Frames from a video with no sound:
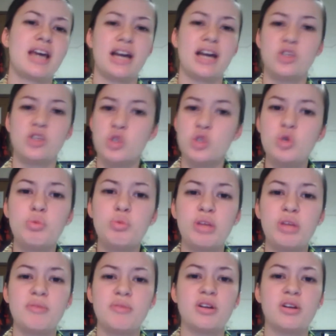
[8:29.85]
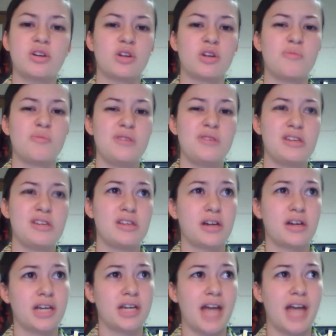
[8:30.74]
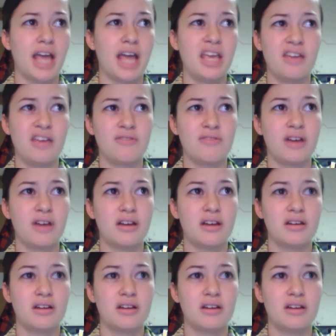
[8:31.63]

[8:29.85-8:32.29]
I do blame it on her being young and naive.